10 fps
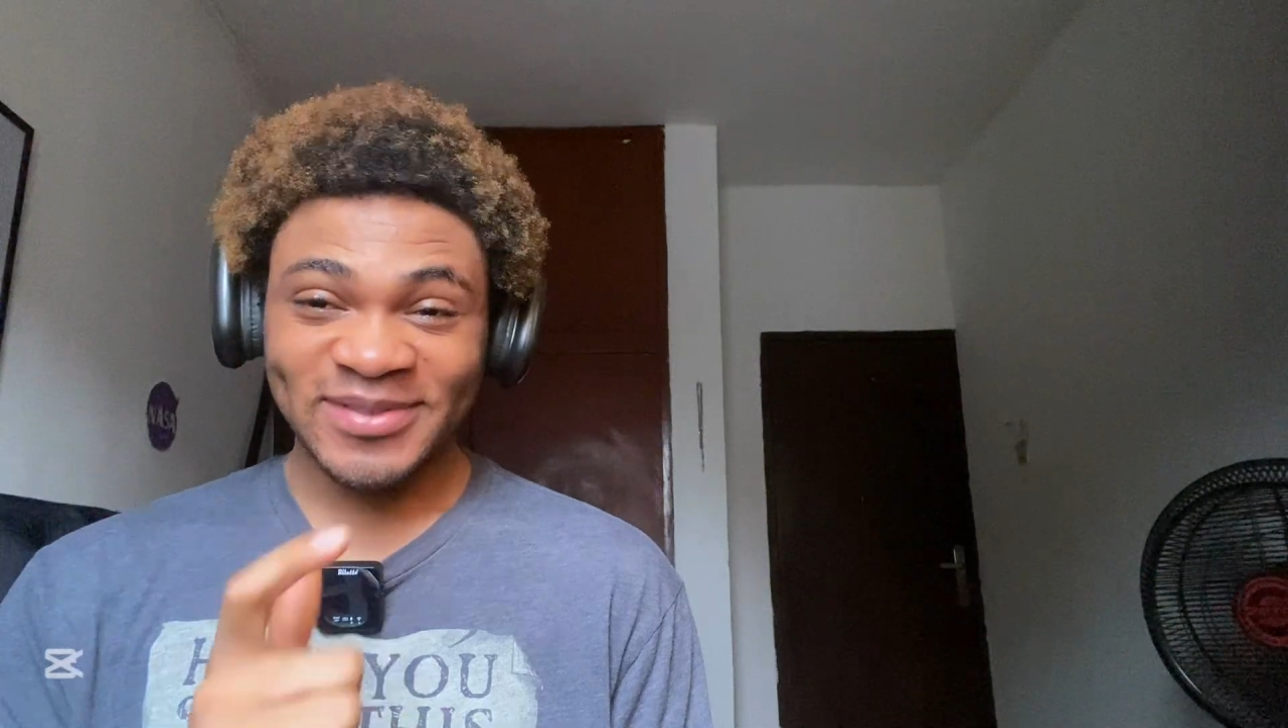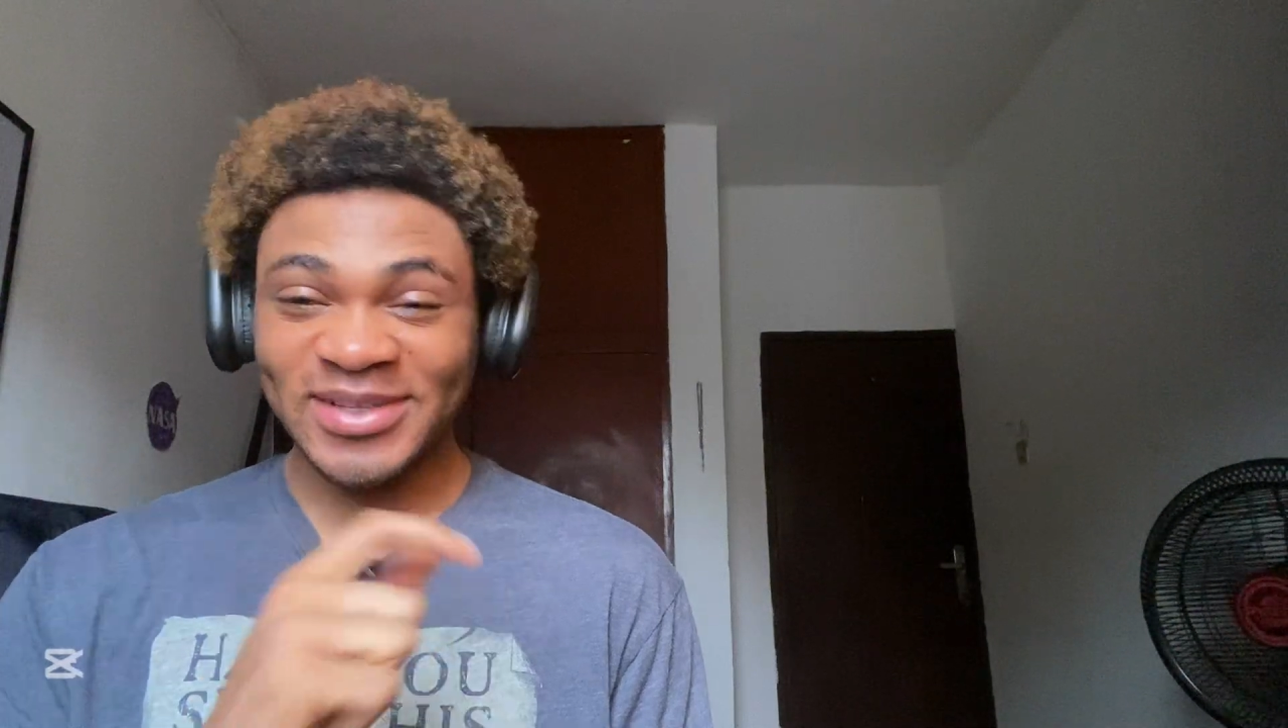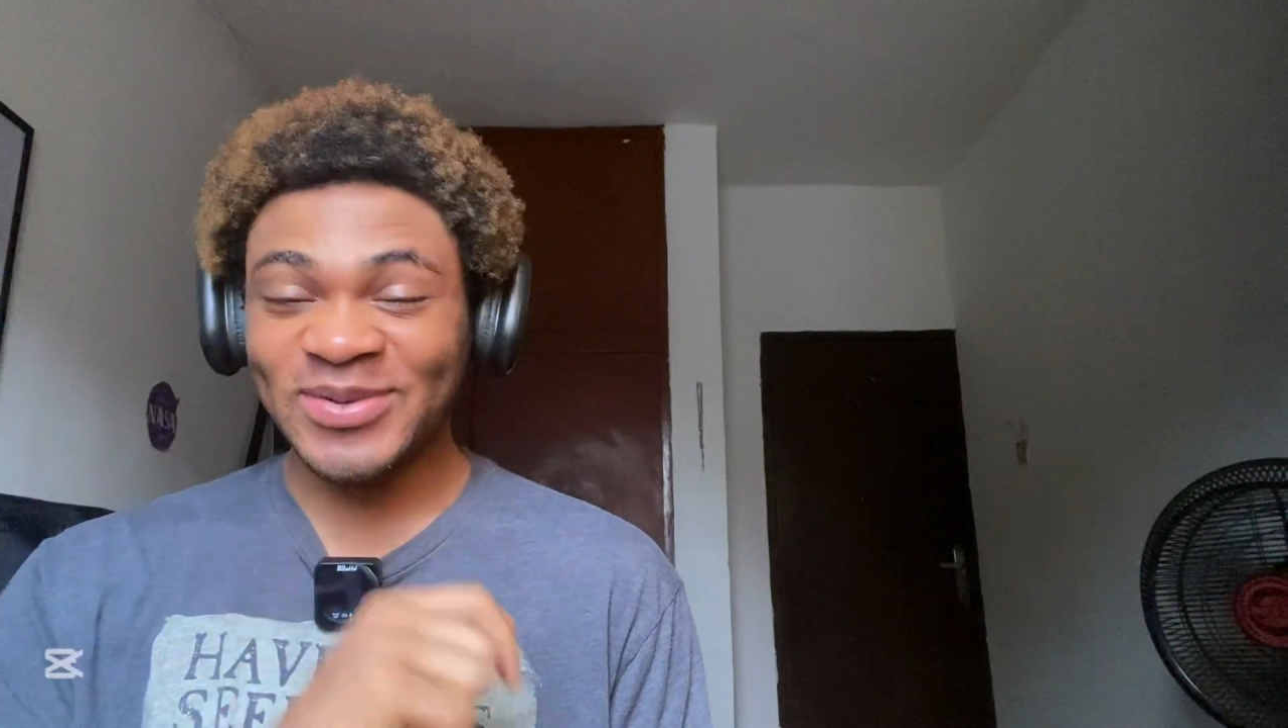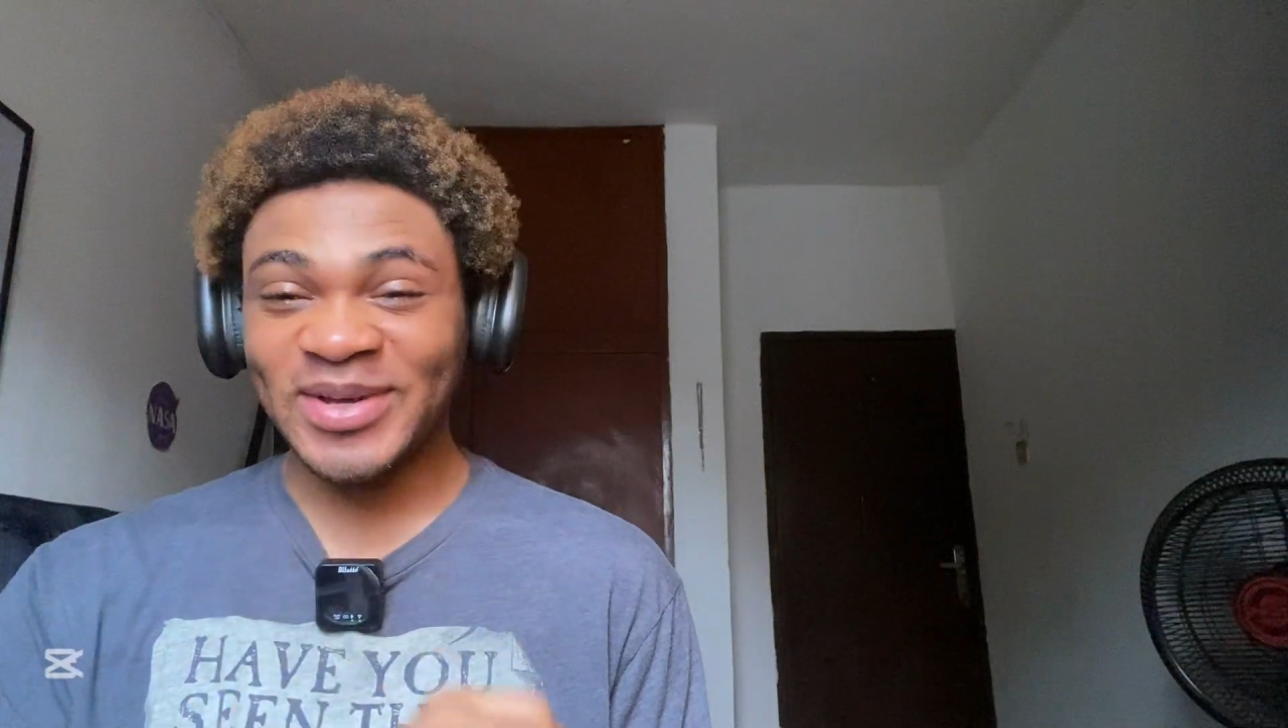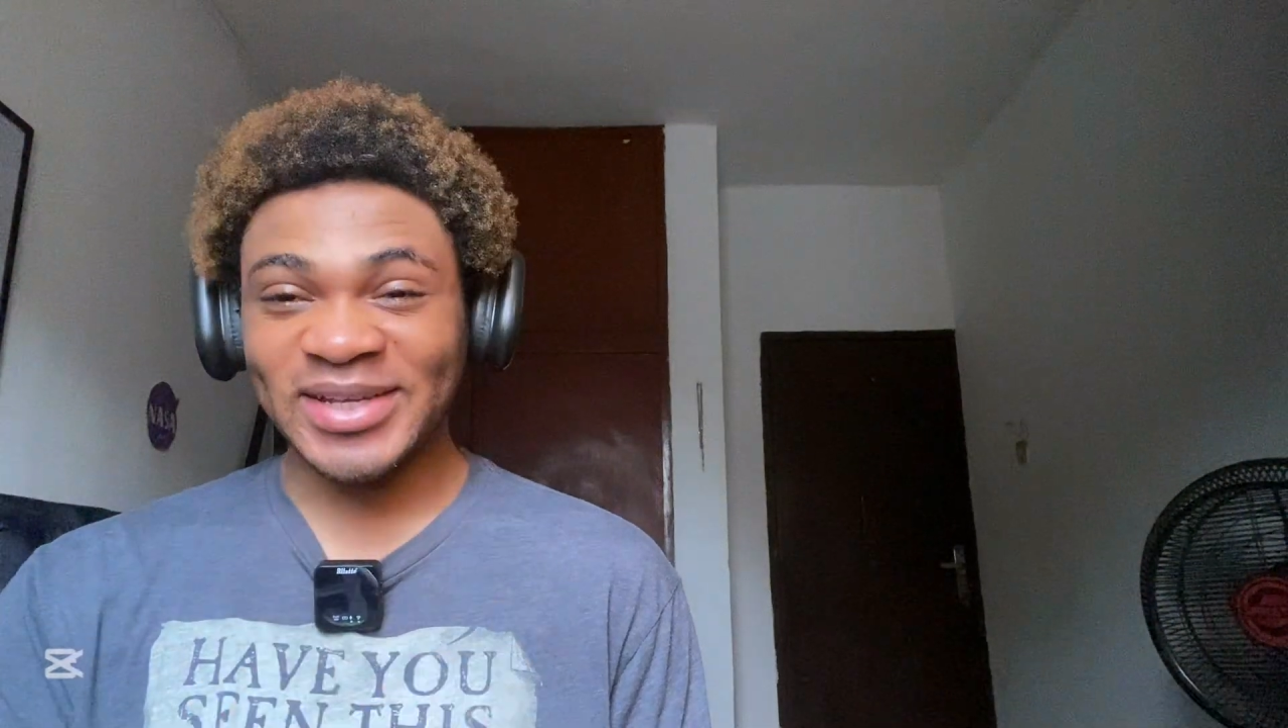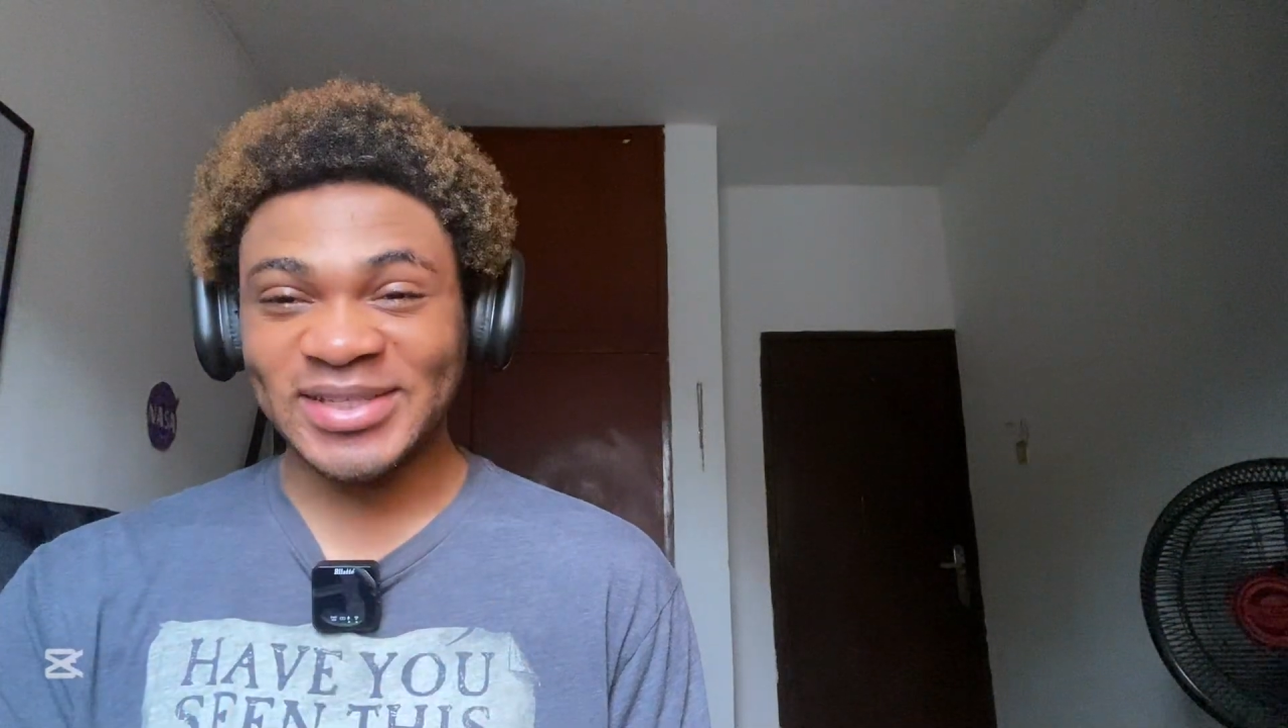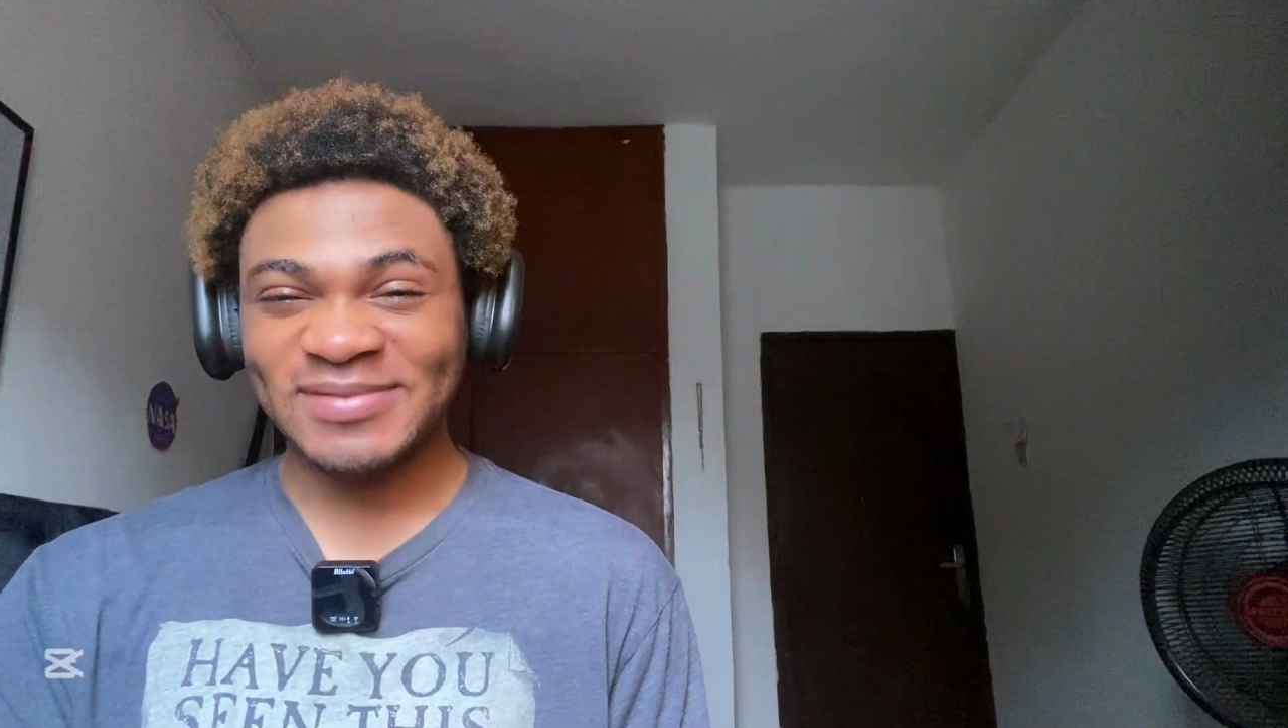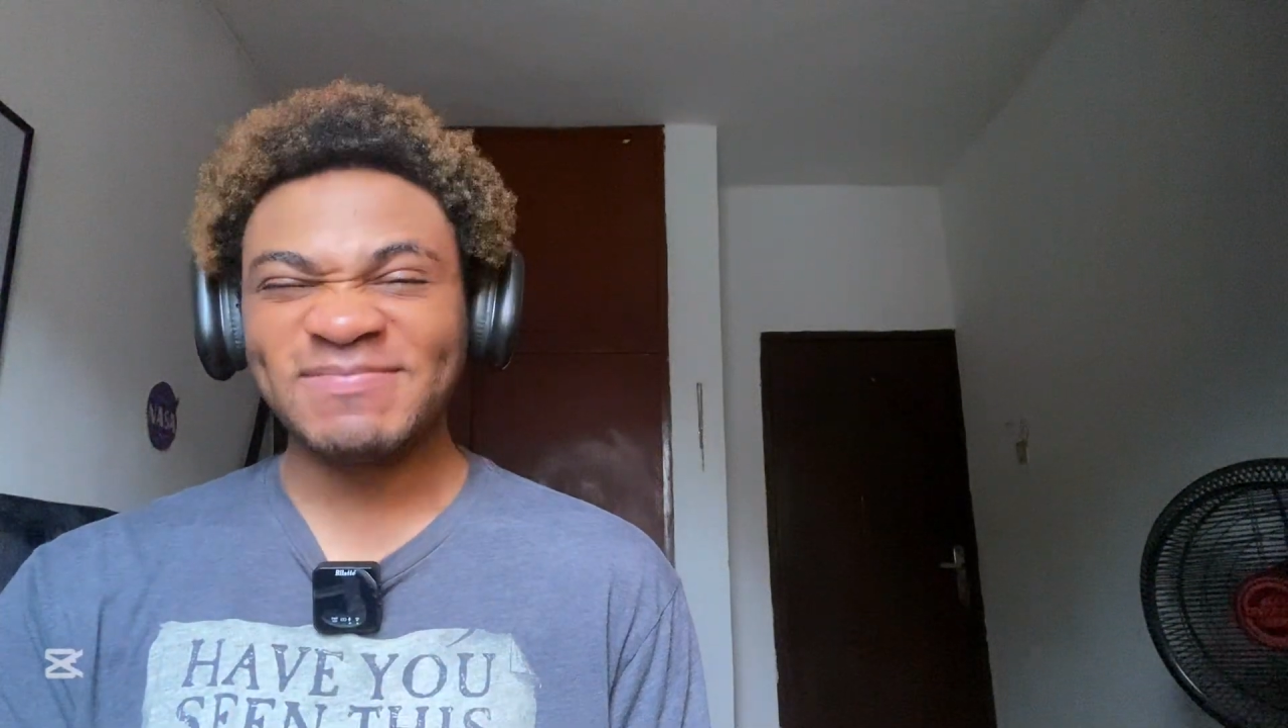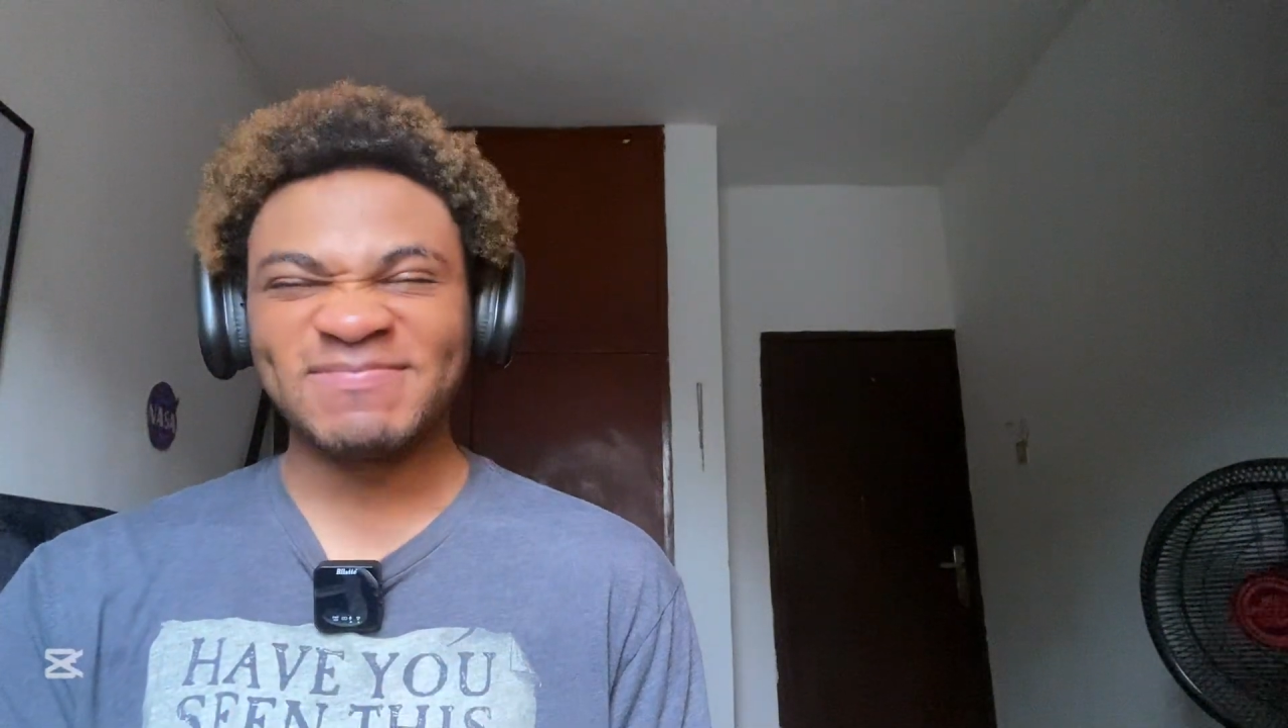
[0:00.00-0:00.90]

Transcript: Let's go, guys.